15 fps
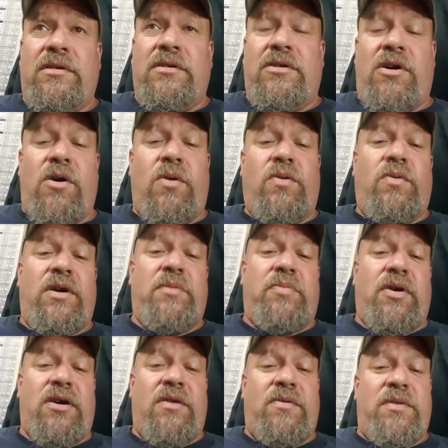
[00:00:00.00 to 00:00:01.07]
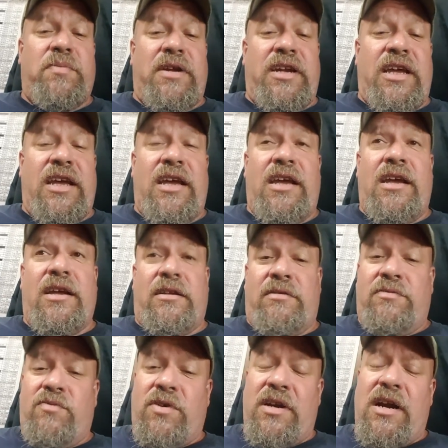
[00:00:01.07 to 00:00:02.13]
hold one part with my knee
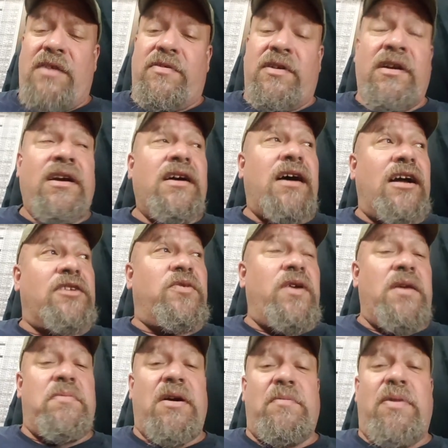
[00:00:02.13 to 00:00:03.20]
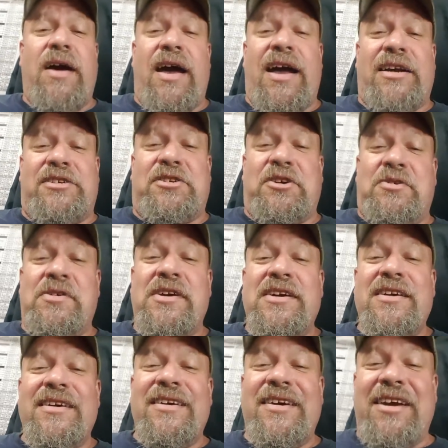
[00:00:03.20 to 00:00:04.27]
and whatever, I tweaked my back. So
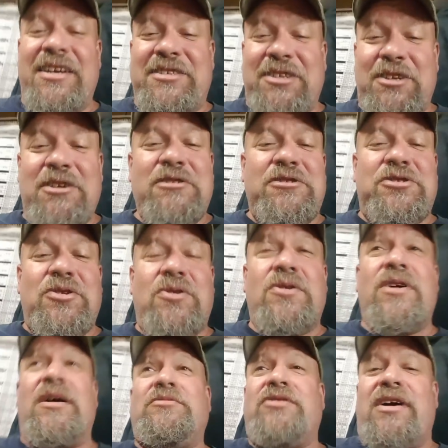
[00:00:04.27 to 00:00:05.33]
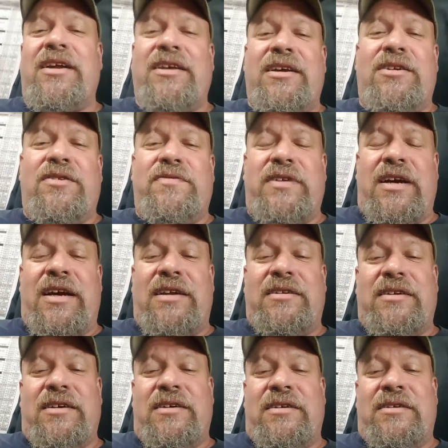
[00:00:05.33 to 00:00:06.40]
it's a little sore. I'm trying to get over that.
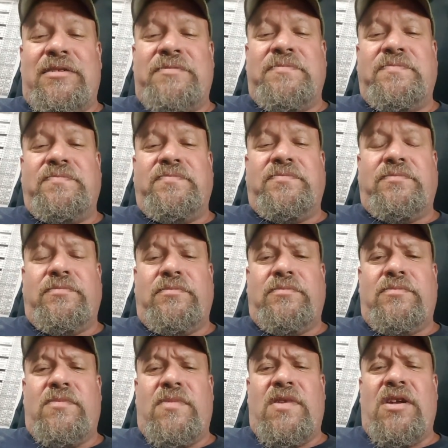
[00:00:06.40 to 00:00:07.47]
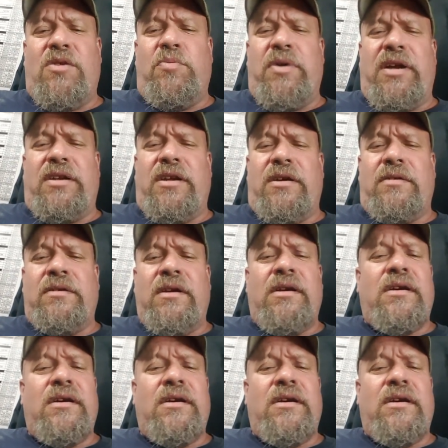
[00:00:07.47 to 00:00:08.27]
No big deal.